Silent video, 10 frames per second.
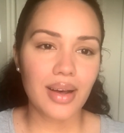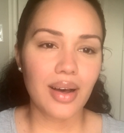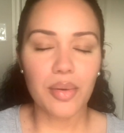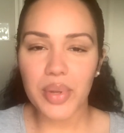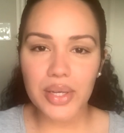
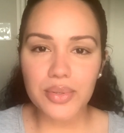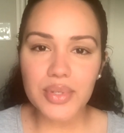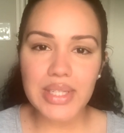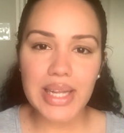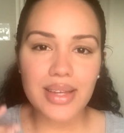
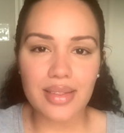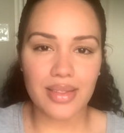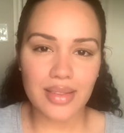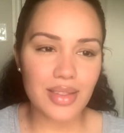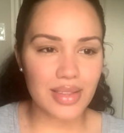pickles, like
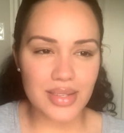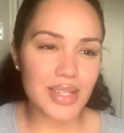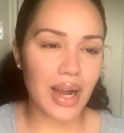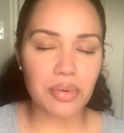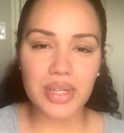the
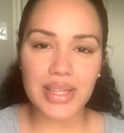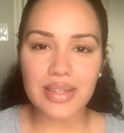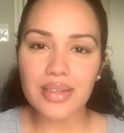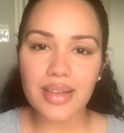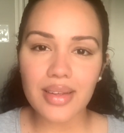sour things
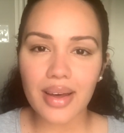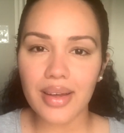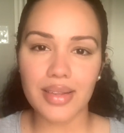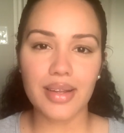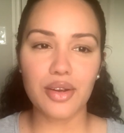like that,
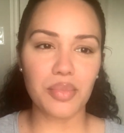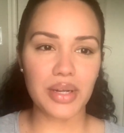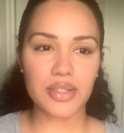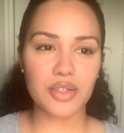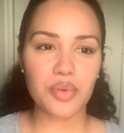and then your mouth
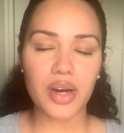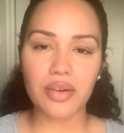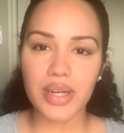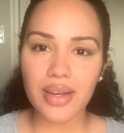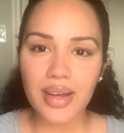starts
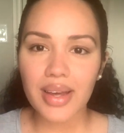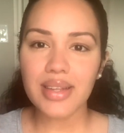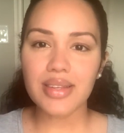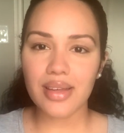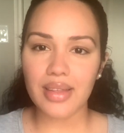watering. It's
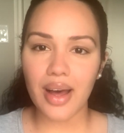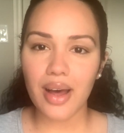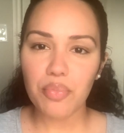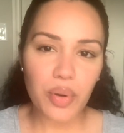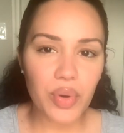like
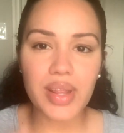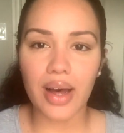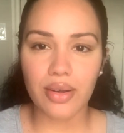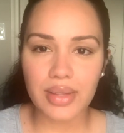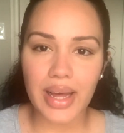that, but
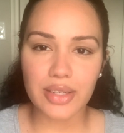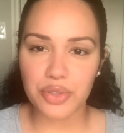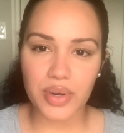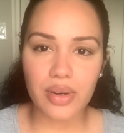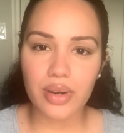without that
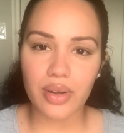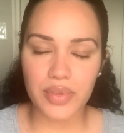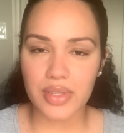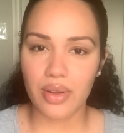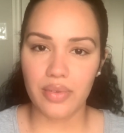trigger of the
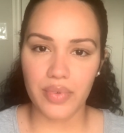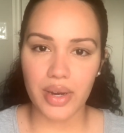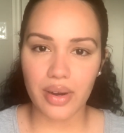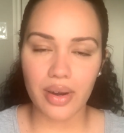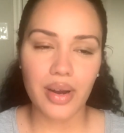salt and
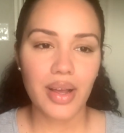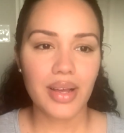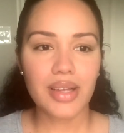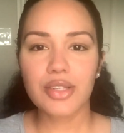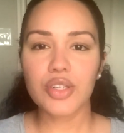vinegar.
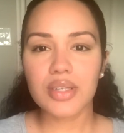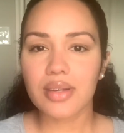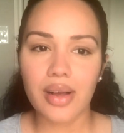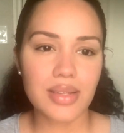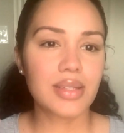It's just
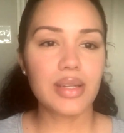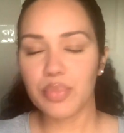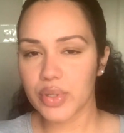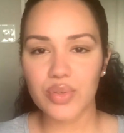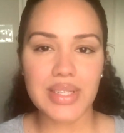constantly
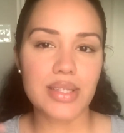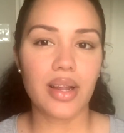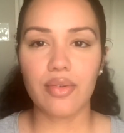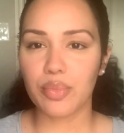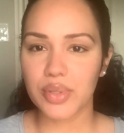producing
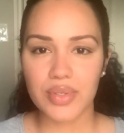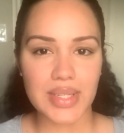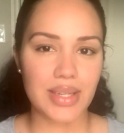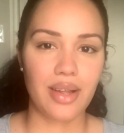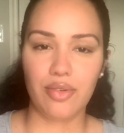saliva, producing
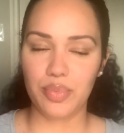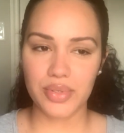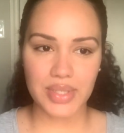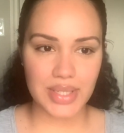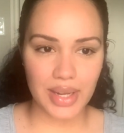saliva,
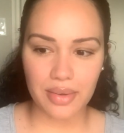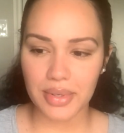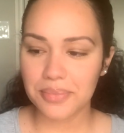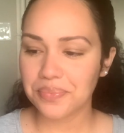producing saliva.